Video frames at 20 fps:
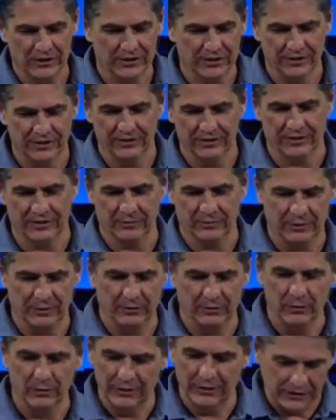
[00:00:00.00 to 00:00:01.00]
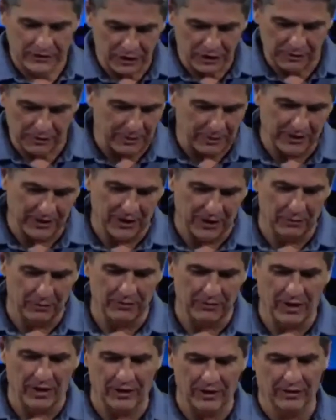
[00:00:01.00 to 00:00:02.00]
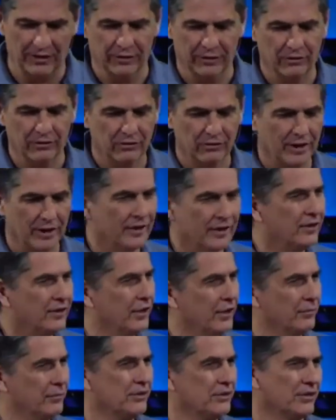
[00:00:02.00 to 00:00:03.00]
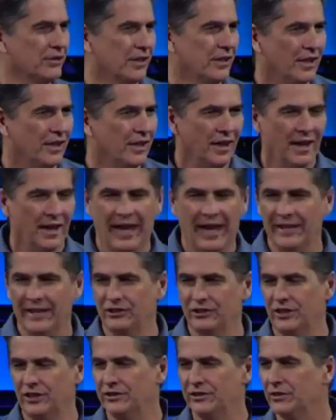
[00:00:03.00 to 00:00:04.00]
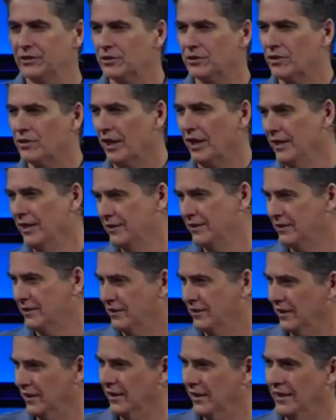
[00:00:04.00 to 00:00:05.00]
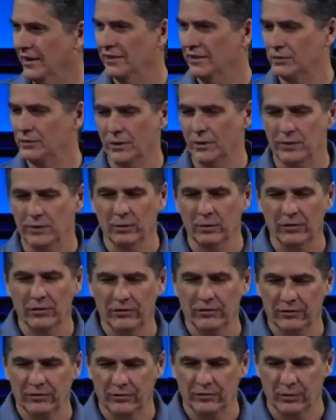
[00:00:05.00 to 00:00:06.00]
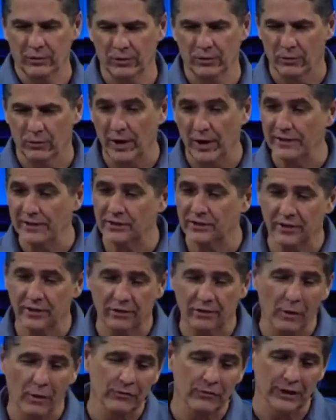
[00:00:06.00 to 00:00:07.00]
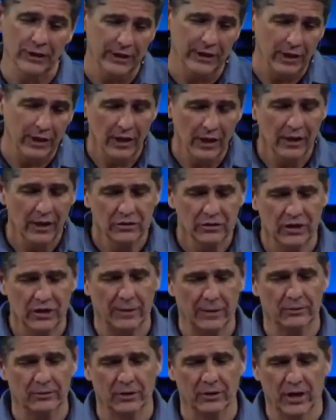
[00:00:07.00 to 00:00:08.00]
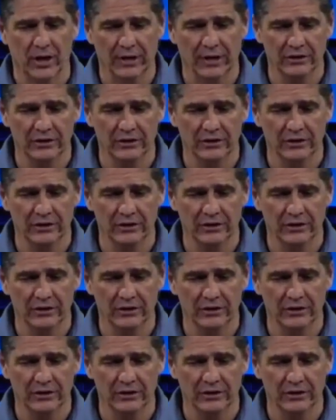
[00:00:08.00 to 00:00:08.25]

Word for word: And we've only just begun. We've got a great glimpse at Jesus Christ as we move through the rest of, hopefully, chapter nine.